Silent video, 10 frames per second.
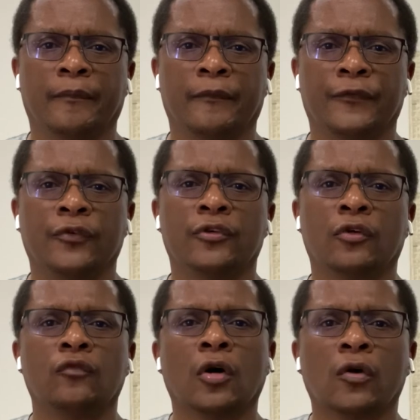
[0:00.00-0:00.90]
view your
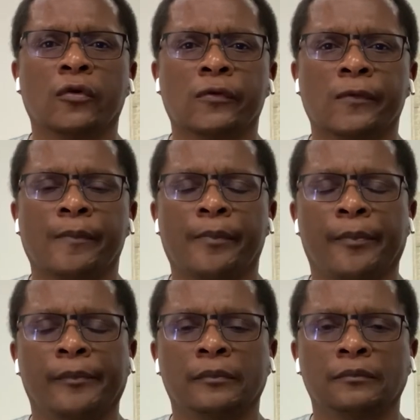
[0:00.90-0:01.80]
role
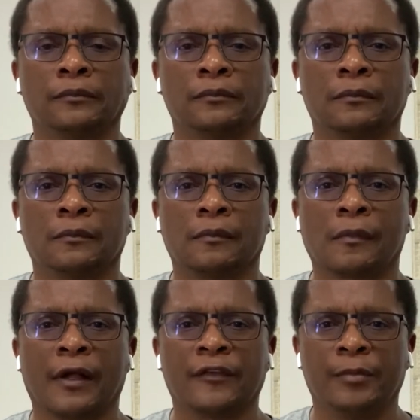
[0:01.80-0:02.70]

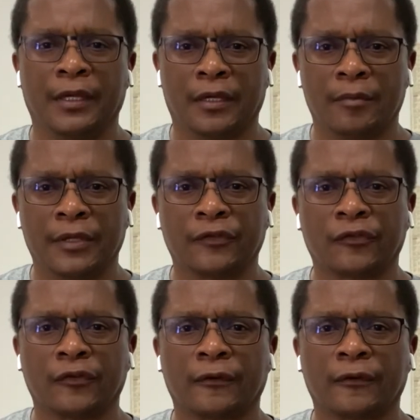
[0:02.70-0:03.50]
as being a minister